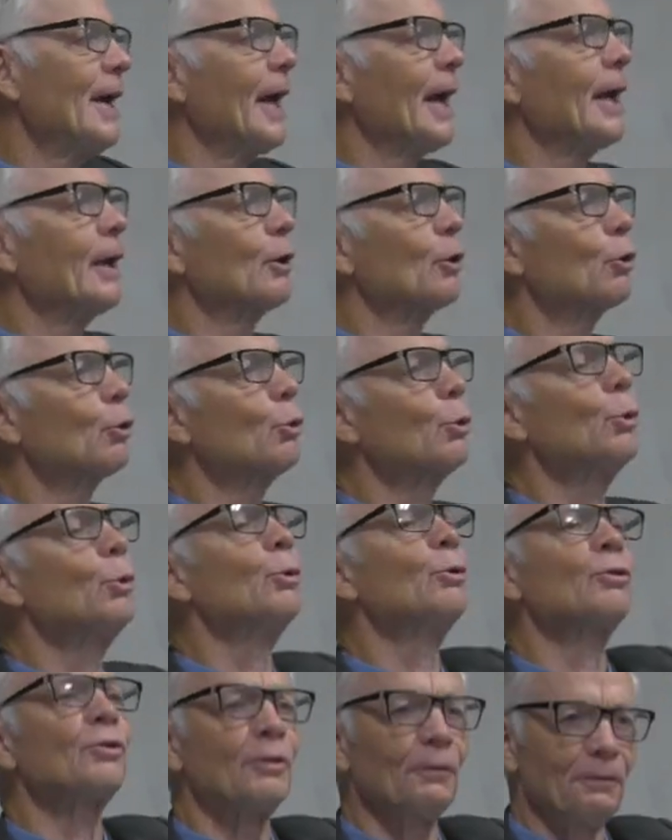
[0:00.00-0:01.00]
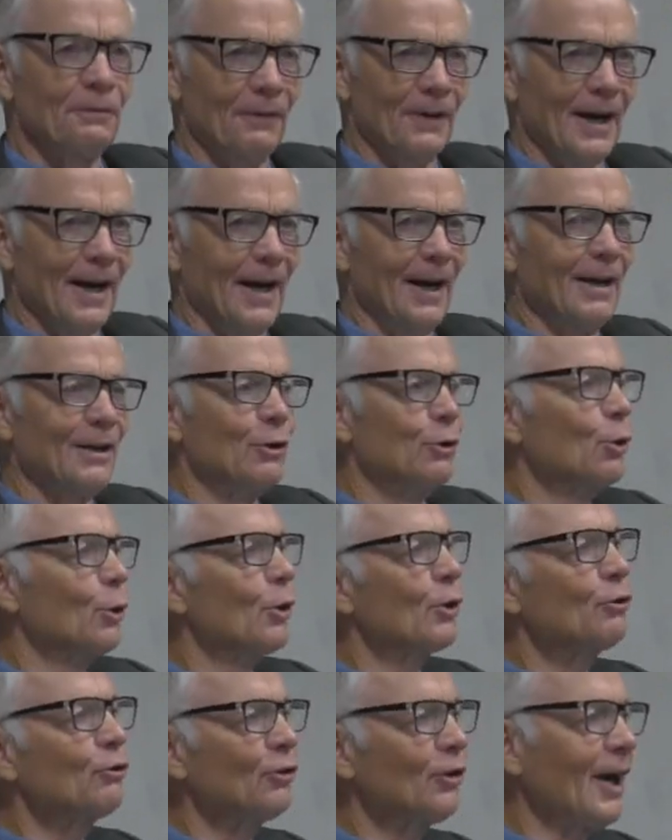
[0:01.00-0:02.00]
and crucify
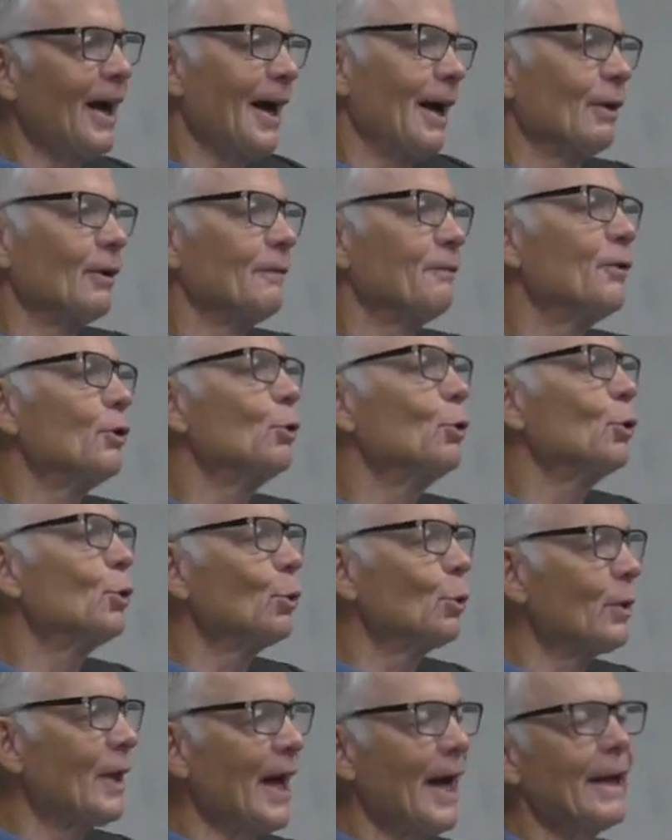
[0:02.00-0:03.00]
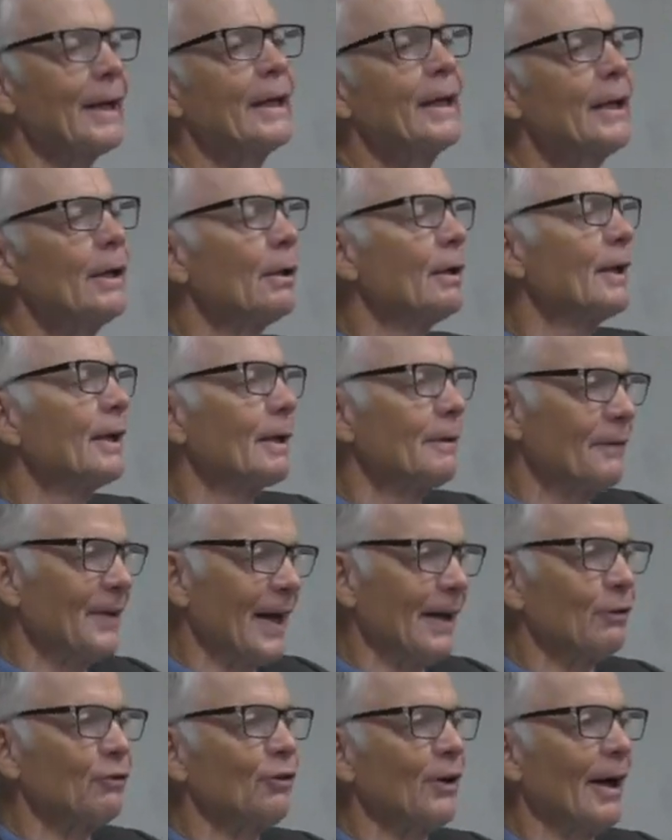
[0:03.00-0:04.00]
your child if you knew that killing of
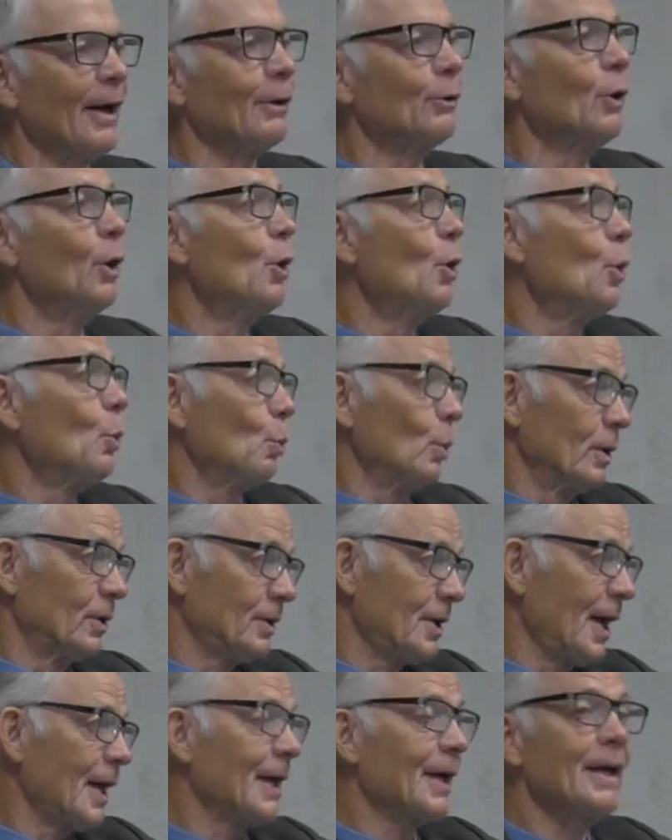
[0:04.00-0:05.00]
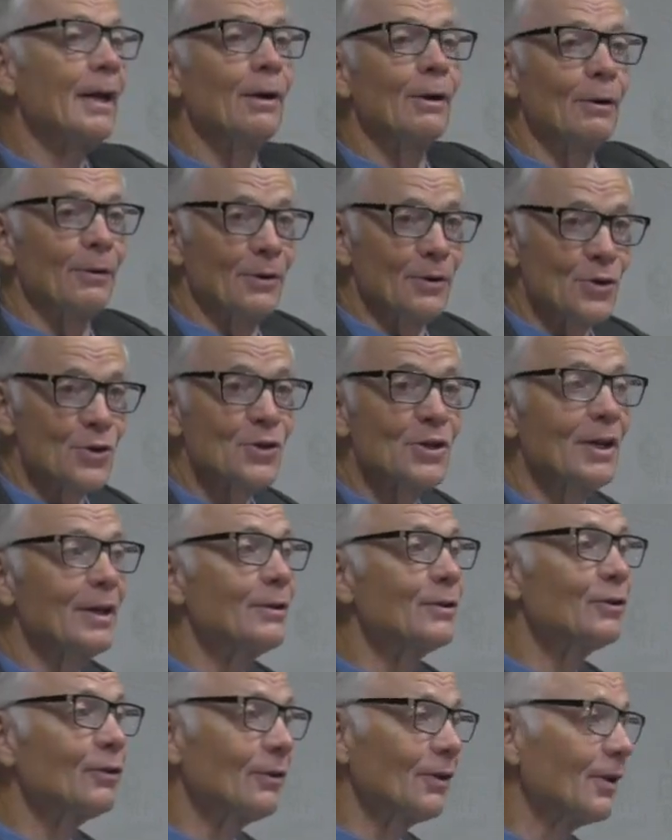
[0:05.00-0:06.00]
that child would take care of the
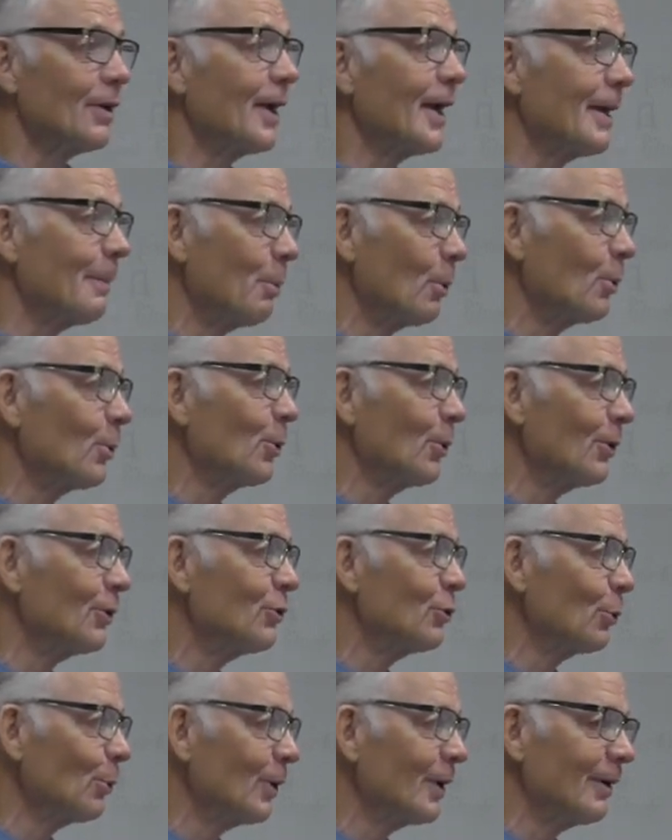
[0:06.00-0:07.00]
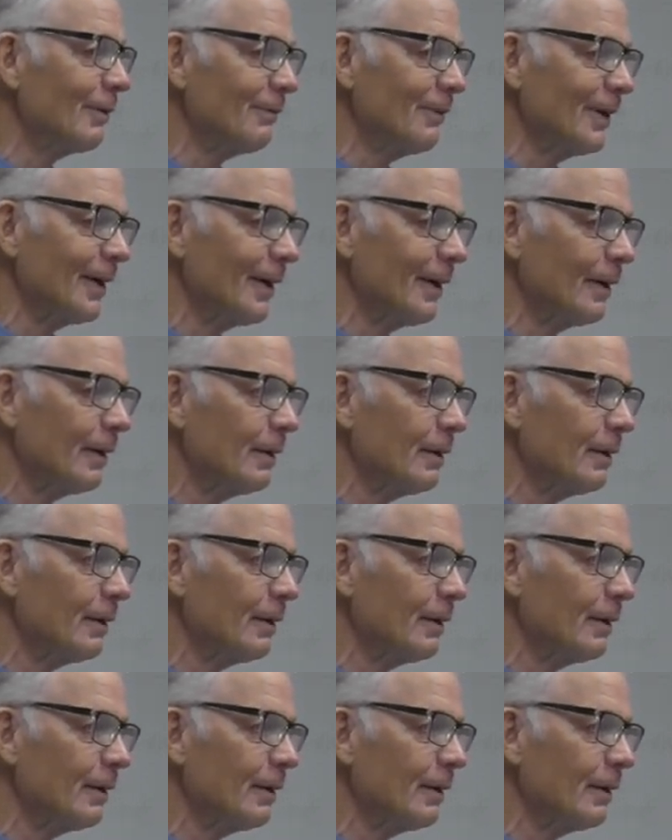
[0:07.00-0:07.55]
sins of the neighborhood you live in?